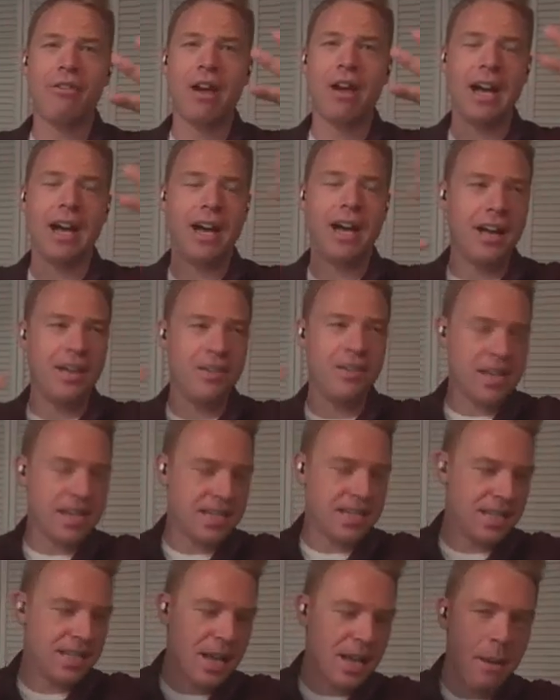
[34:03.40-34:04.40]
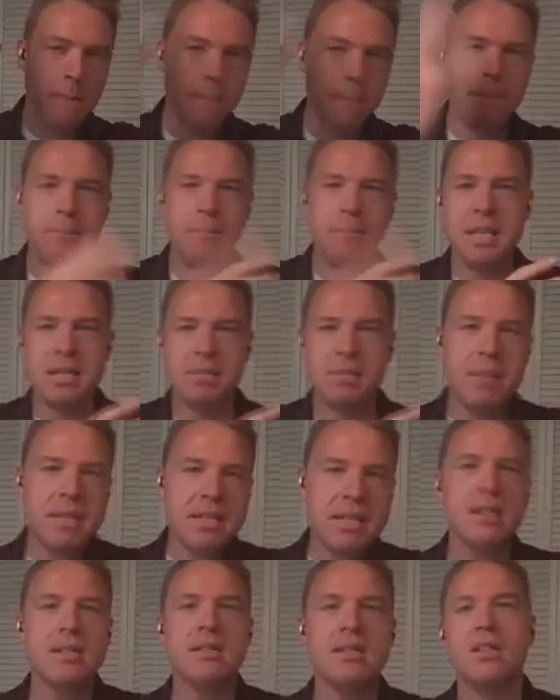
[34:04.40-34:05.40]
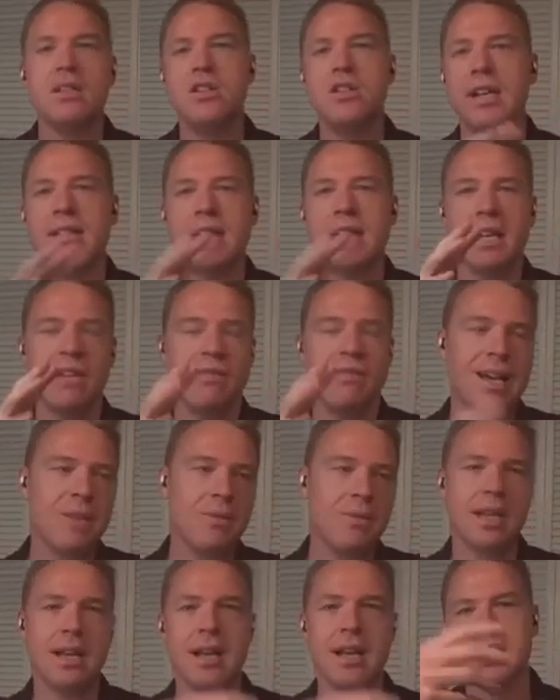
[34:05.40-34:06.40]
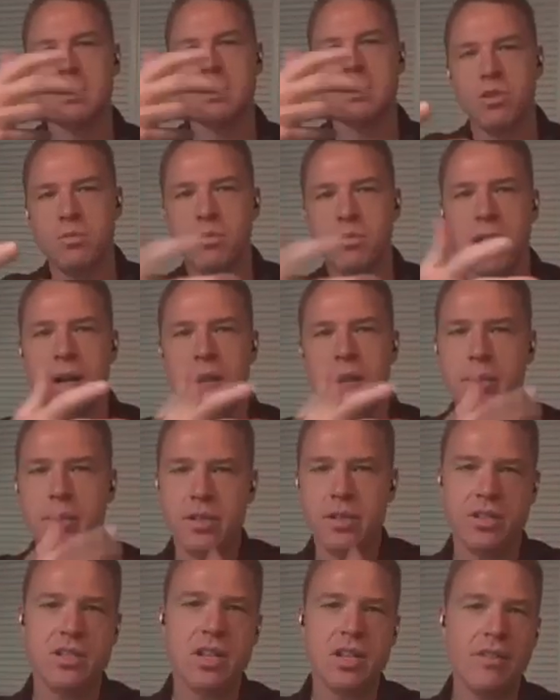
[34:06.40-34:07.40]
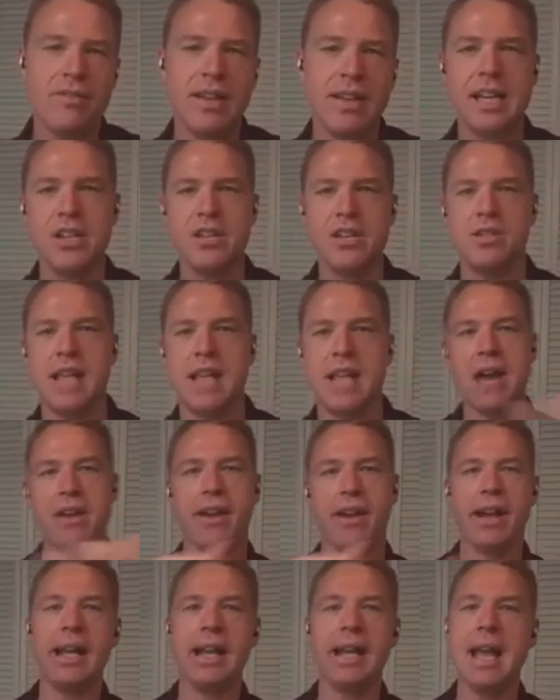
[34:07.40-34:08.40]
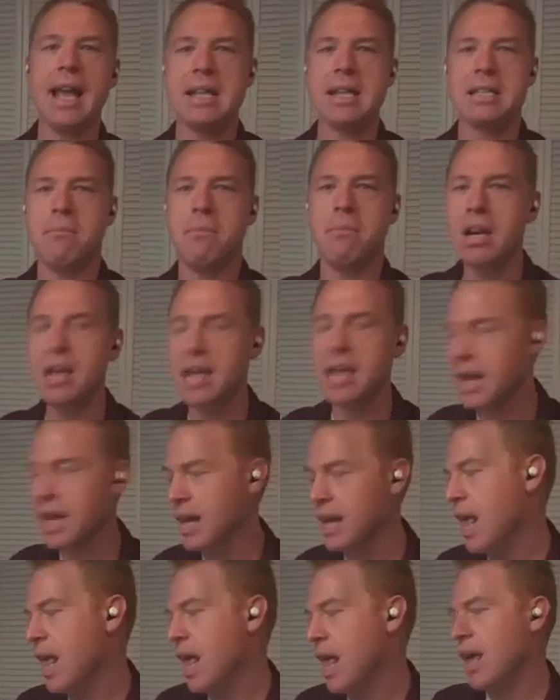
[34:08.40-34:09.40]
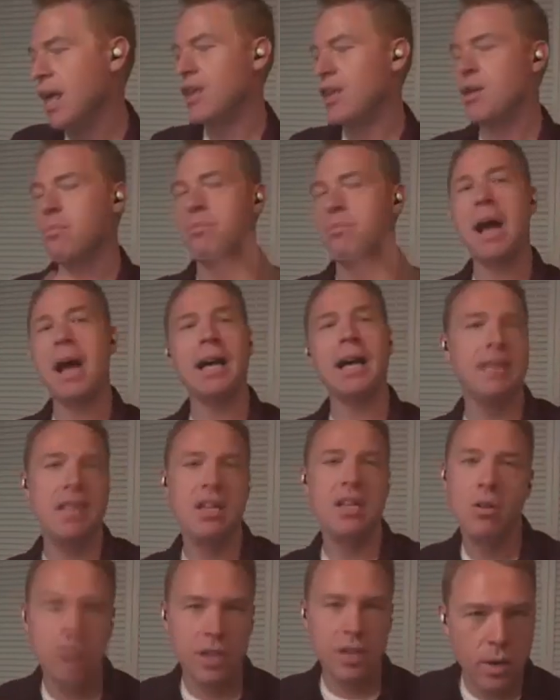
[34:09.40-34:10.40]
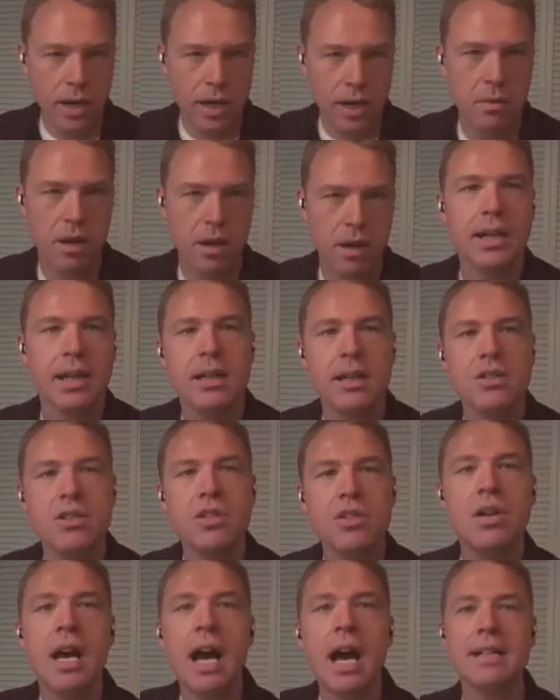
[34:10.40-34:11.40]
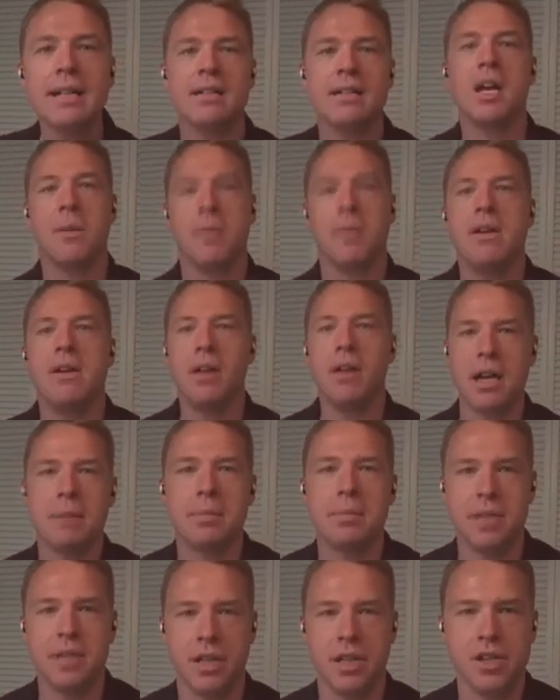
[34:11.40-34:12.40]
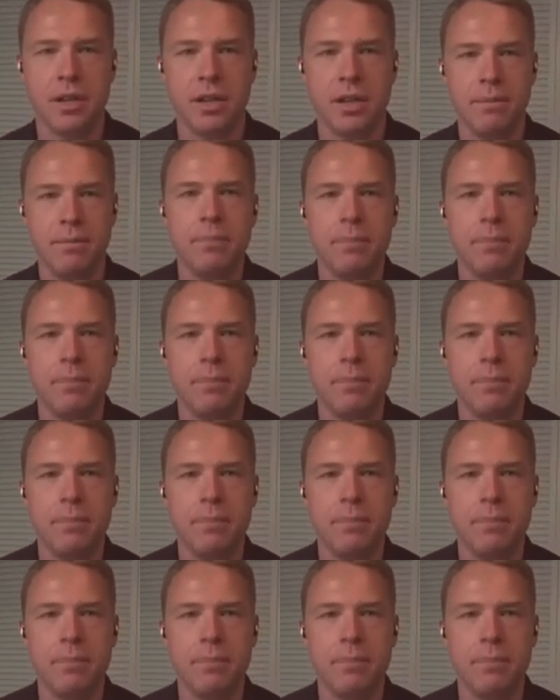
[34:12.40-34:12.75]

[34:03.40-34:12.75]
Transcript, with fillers: uh, this, this business that you've identified with a customer whose problem you're solving and you say how you're going to get it to market, you're not the only one in market. So you got to talk about your competition.